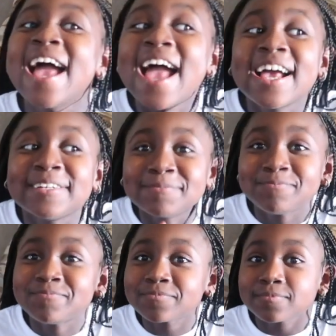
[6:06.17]
That's okay,
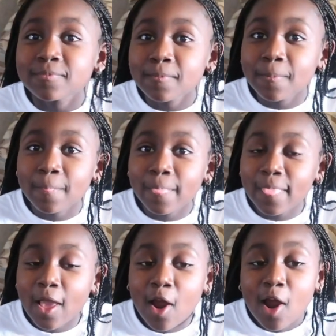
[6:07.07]
cause you need a mean
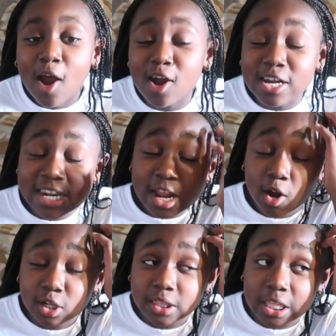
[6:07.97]
teacher
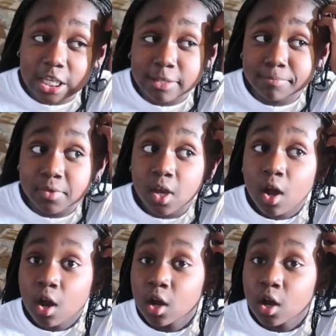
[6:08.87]
to keep you in line.